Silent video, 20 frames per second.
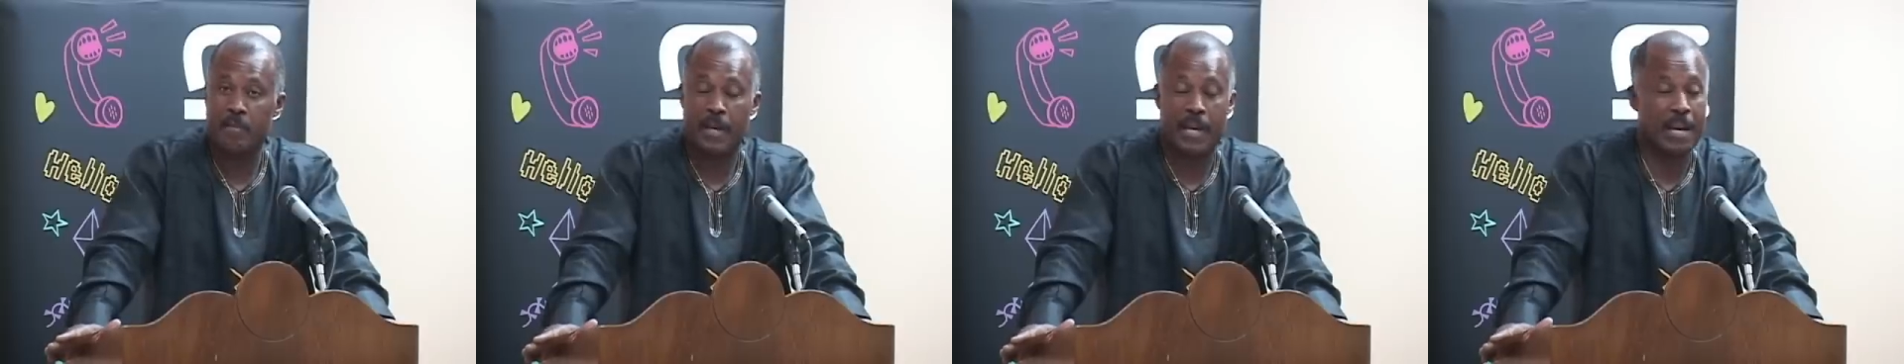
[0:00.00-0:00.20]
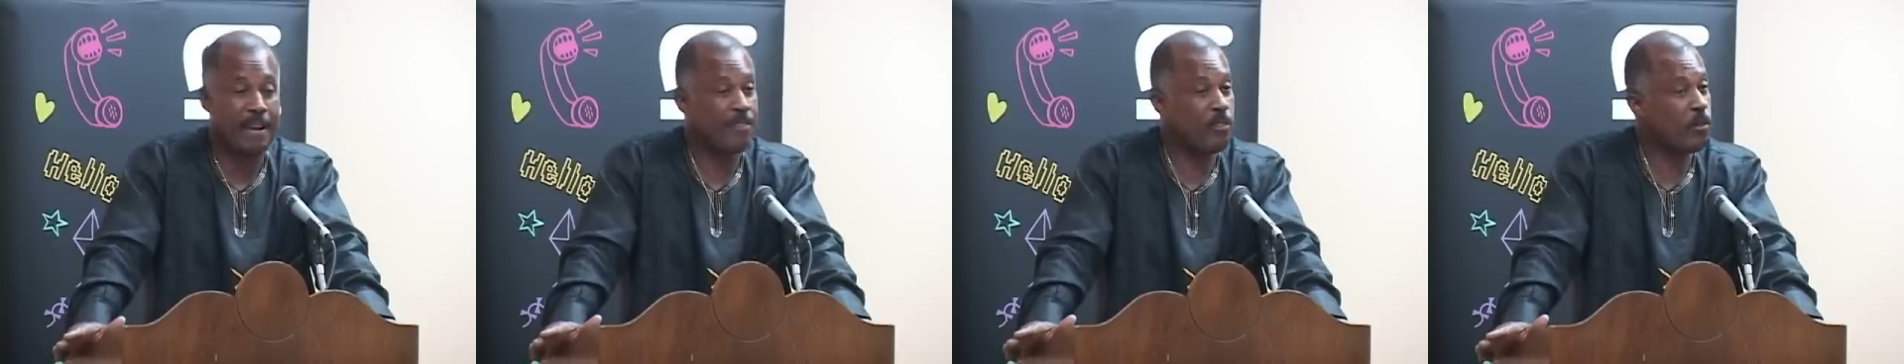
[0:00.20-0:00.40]
I
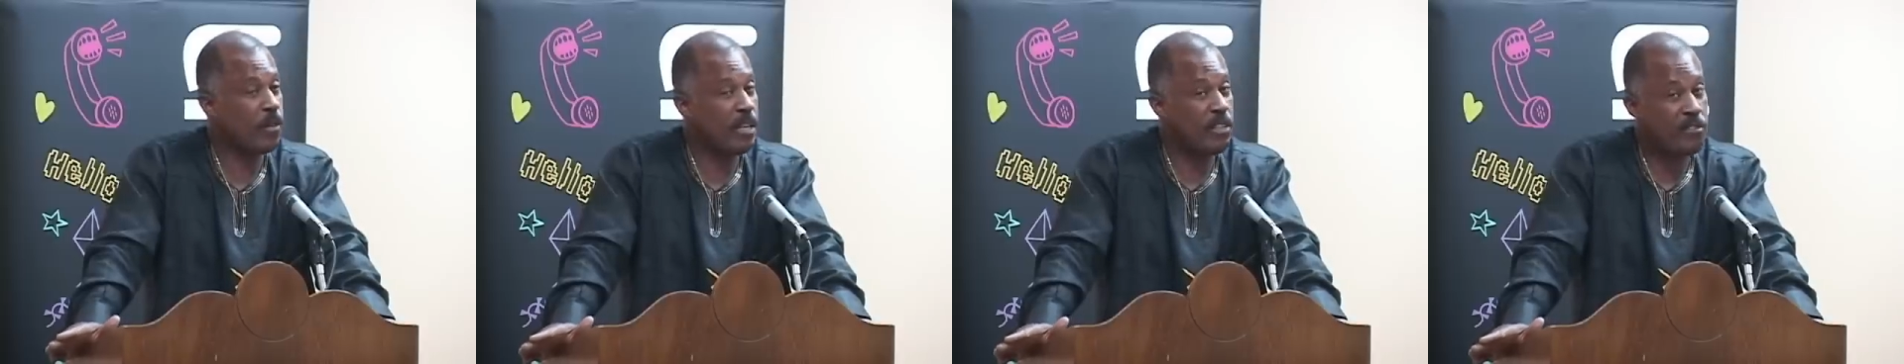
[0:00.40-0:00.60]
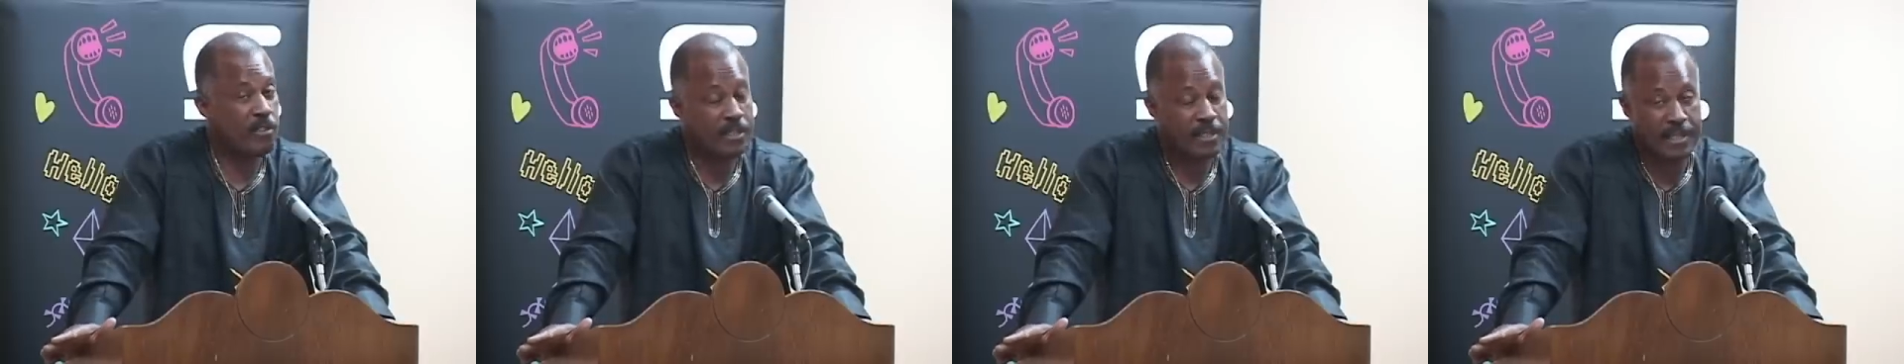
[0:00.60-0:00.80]
have no
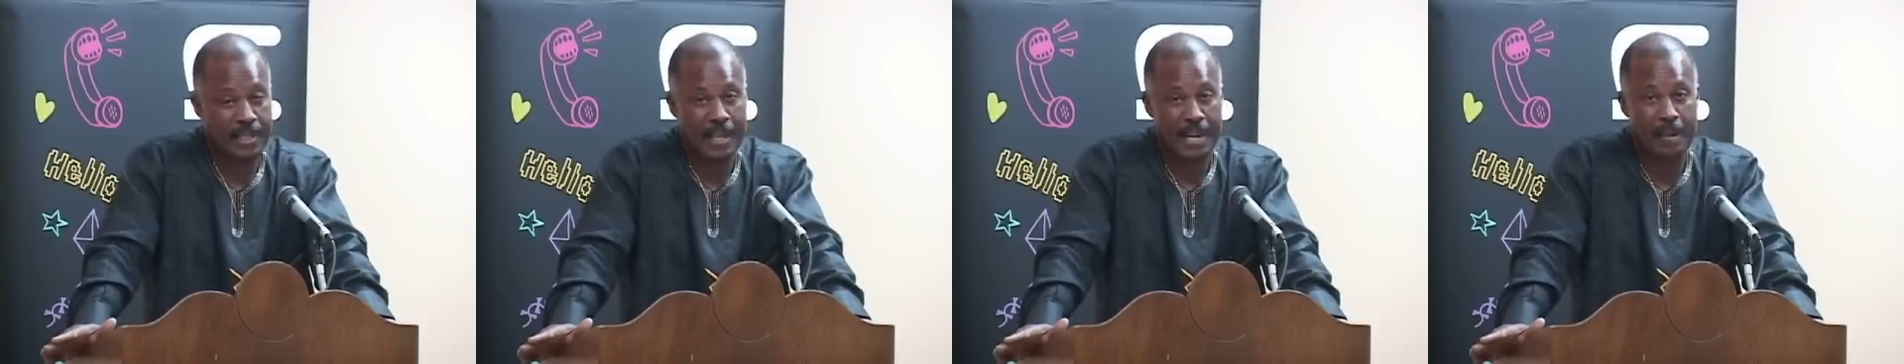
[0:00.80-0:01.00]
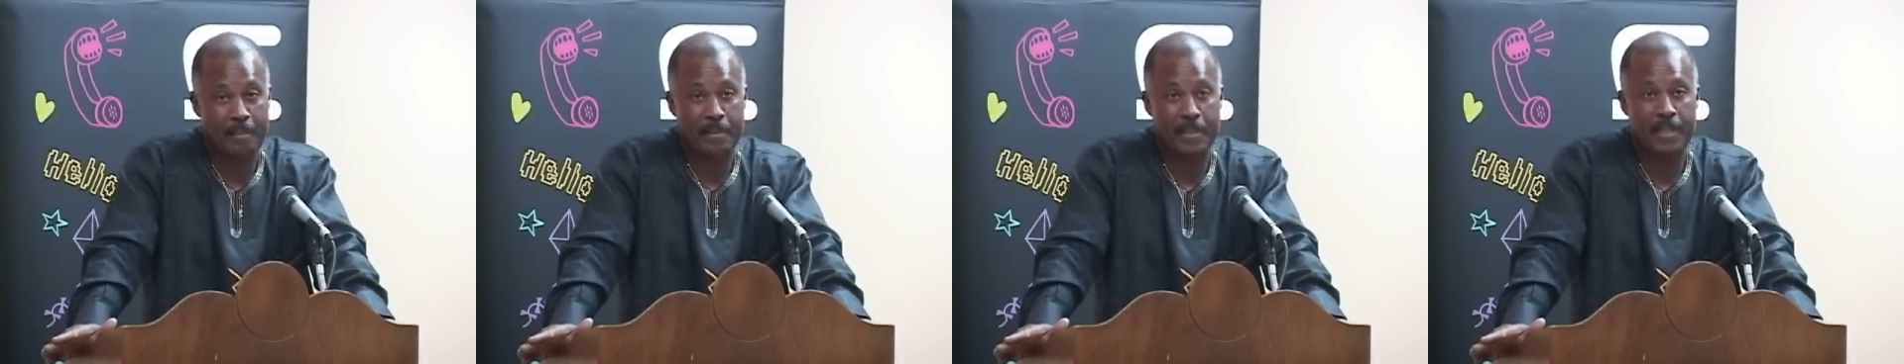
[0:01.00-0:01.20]
interest in
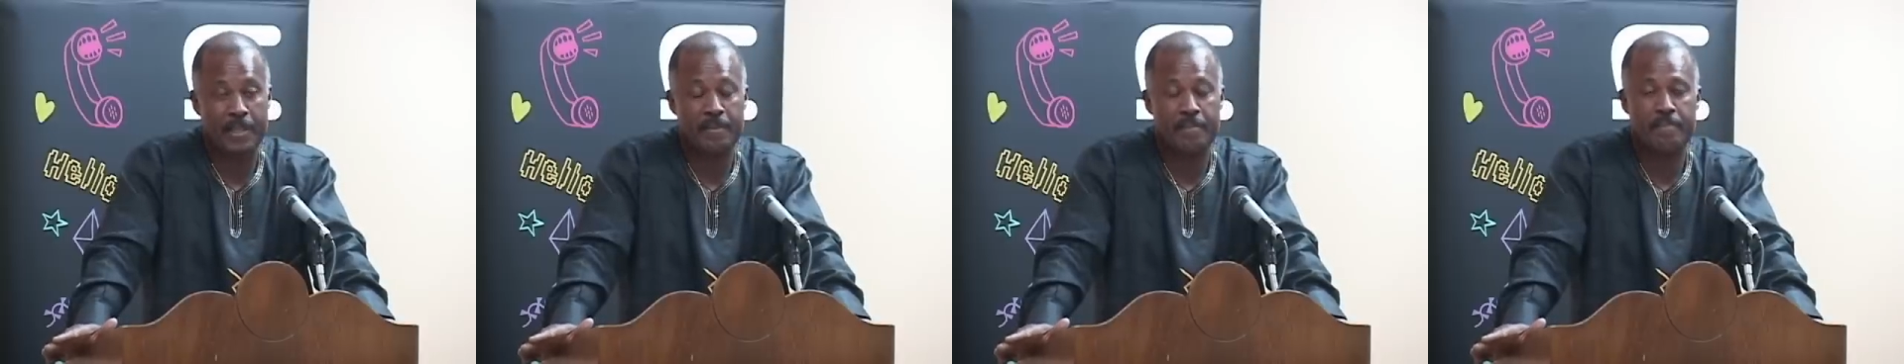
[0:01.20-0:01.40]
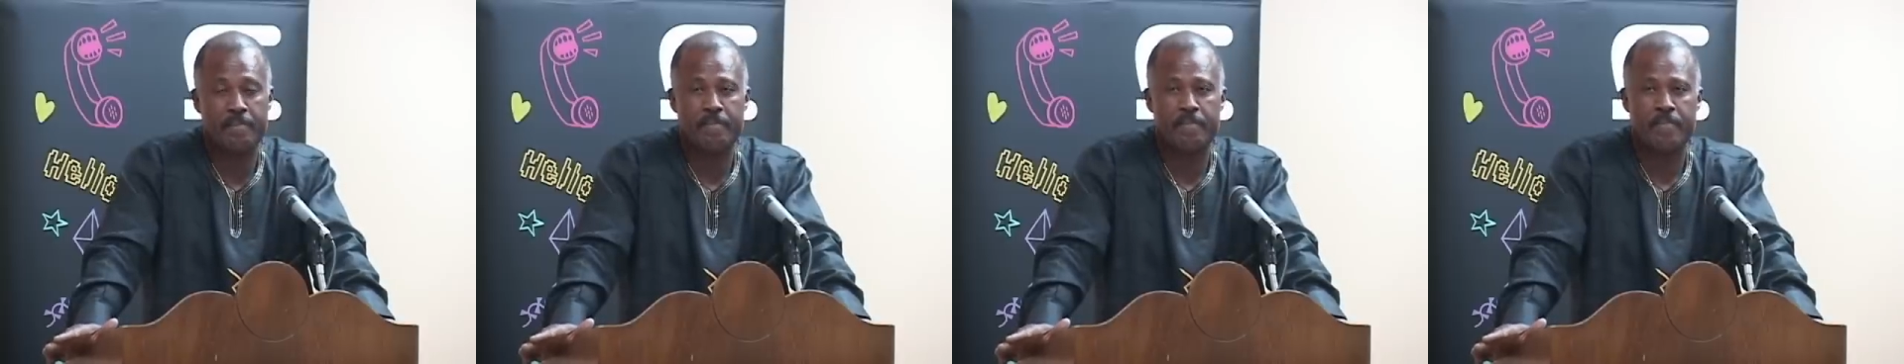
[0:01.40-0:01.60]
captaining.